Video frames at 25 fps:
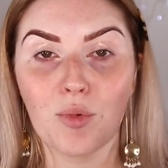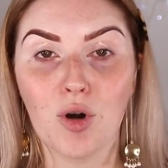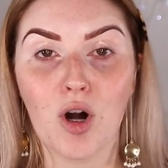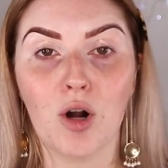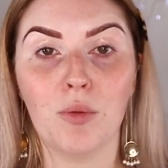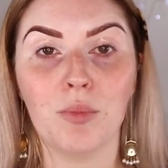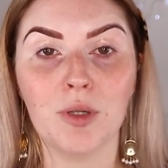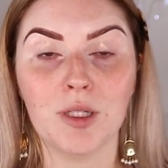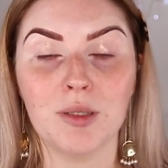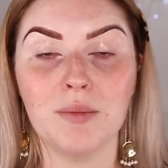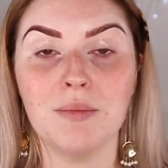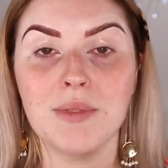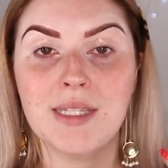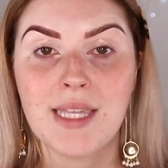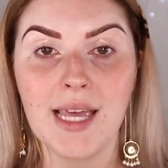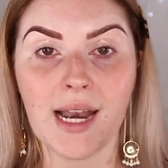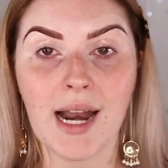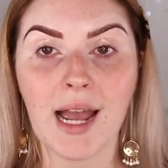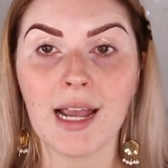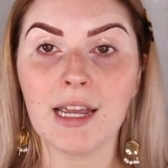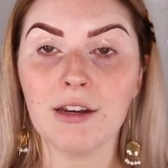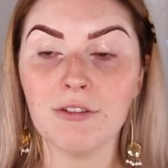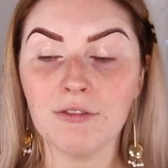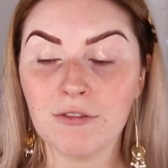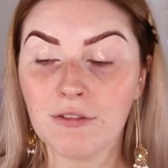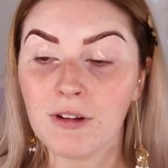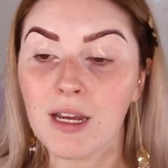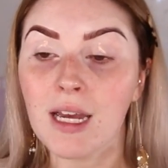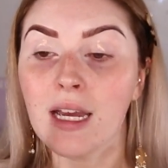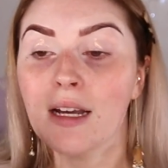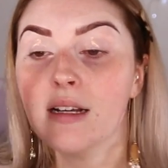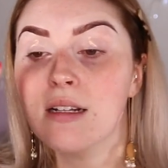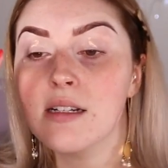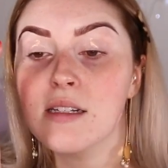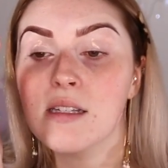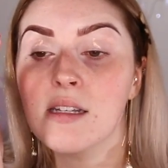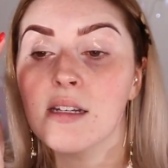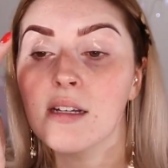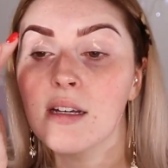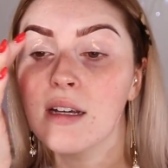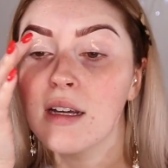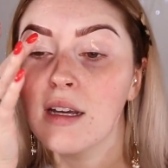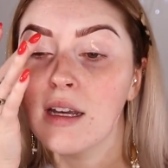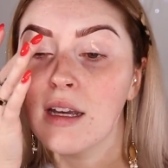problems that I can fix,